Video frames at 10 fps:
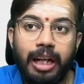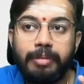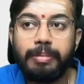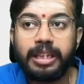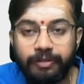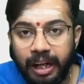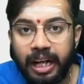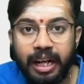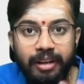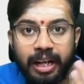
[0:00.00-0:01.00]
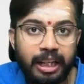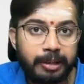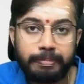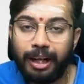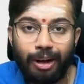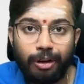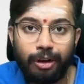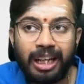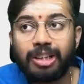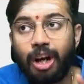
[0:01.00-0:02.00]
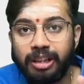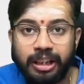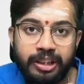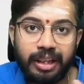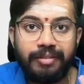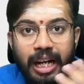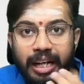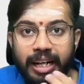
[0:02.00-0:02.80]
That means if any dividend is paid on units, on such dividend,